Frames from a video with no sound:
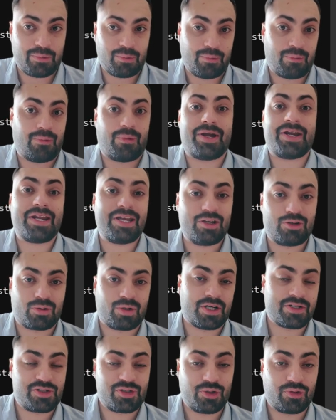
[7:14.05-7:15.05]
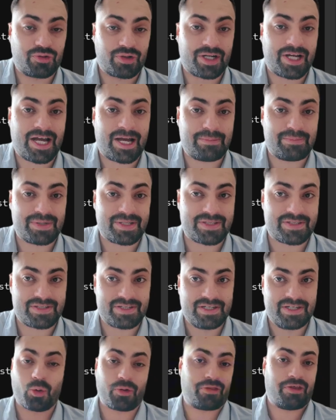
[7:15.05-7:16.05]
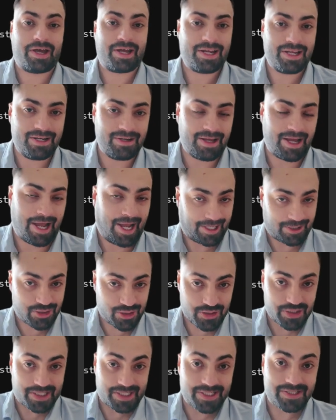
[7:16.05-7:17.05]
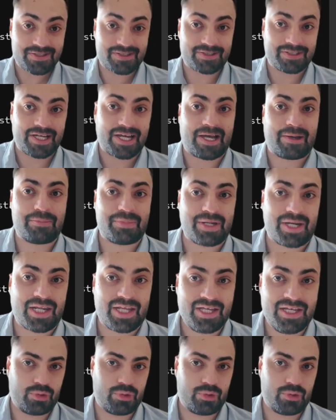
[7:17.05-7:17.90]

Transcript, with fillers: when a crossover happens or that it actually needs to happen.